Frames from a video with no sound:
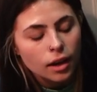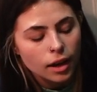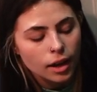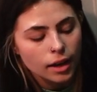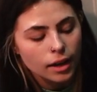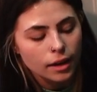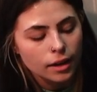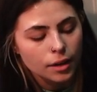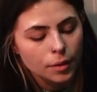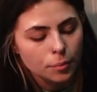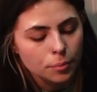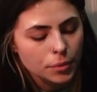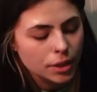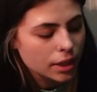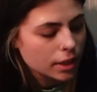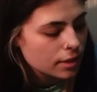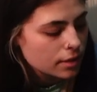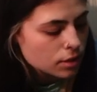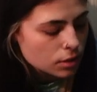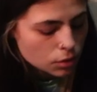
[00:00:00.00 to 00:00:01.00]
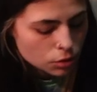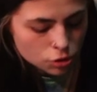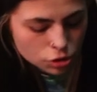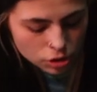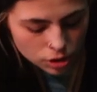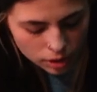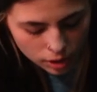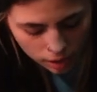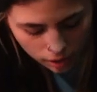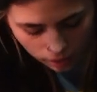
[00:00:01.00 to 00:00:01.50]
Um, because
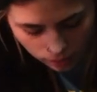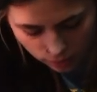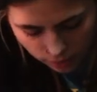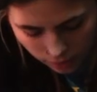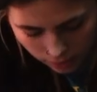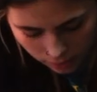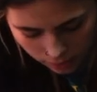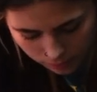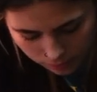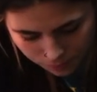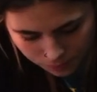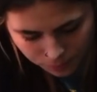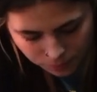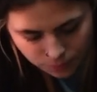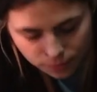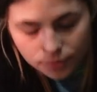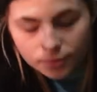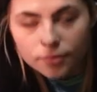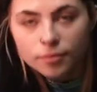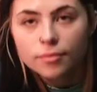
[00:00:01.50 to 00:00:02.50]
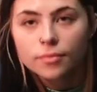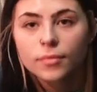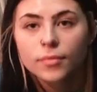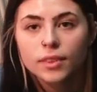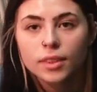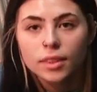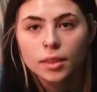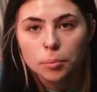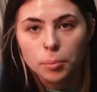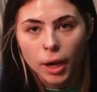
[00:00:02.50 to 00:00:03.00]
usually the